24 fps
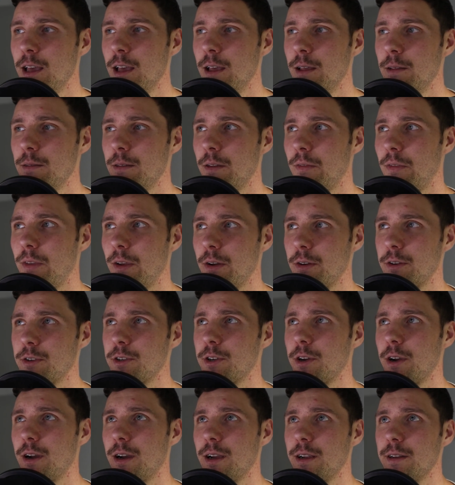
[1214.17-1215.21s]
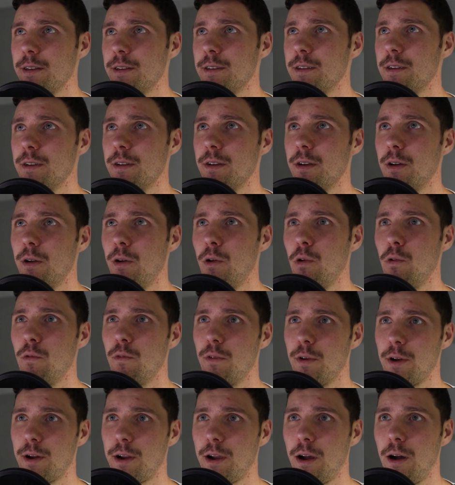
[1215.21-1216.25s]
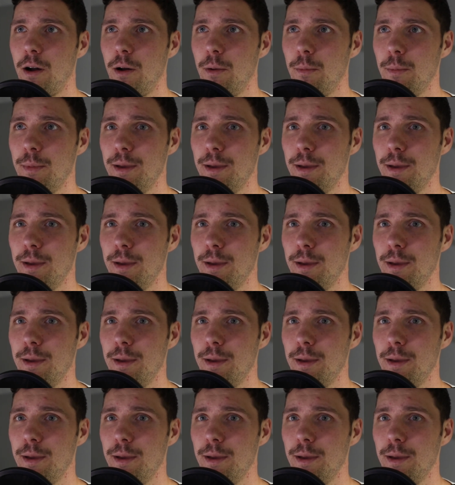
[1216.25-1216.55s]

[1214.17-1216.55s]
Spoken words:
that they're trying to overcome,